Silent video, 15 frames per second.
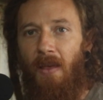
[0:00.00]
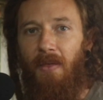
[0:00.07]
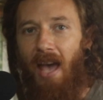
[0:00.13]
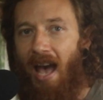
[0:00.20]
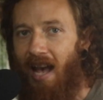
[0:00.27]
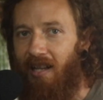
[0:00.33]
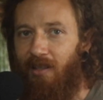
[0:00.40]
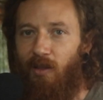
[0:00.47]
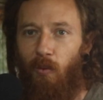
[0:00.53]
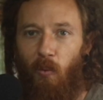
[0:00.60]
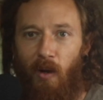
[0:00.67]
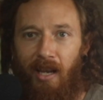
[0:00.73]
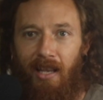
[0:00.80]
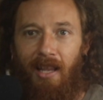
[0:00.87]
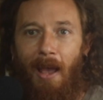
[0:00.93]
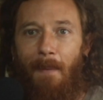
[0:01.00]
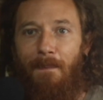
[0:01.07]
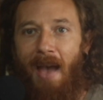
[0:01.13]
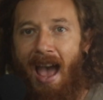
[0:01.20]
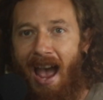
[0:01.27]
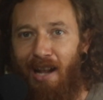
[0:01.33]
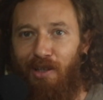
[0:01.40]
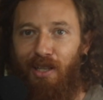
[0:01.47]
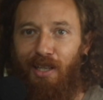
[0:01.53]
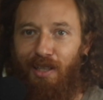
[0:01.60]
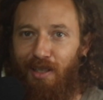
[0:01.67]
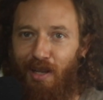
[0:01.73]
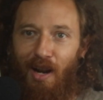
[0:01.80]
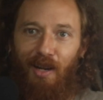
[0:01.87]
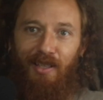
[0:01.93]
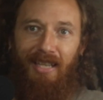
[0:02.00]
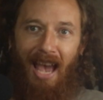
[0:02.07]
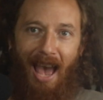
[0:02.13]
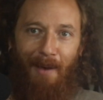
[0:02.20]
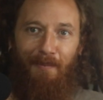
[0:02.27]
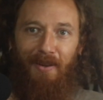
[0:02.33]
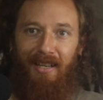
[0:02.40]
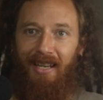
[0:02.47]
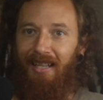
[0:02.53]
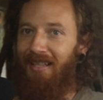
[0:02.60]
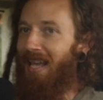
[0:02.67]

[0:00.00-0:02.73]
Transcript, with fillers: that's when magic starts happening.